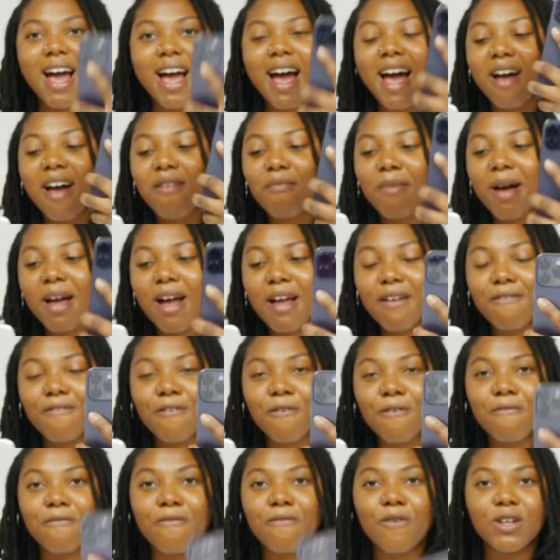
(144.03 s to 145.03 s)
I have my
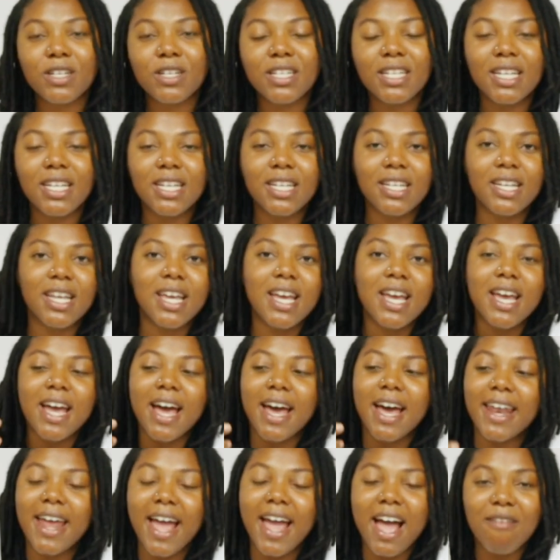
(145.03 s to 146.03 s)
iPhone 14
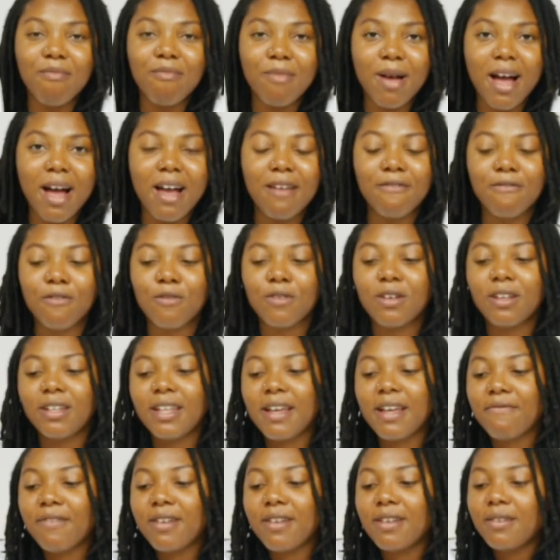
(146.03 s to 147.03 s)
and I have my iPhone
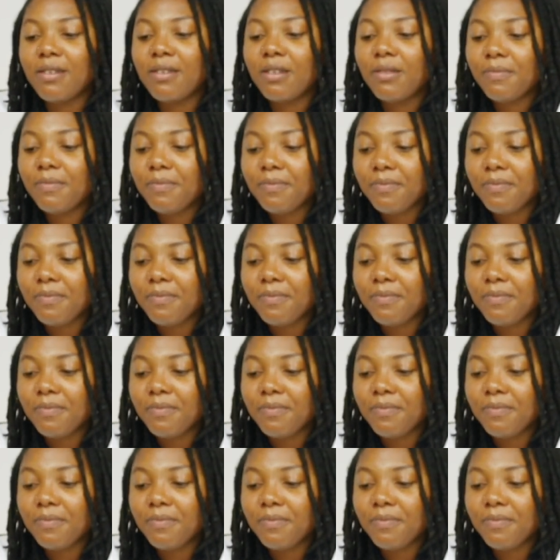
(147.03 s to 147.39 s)
11.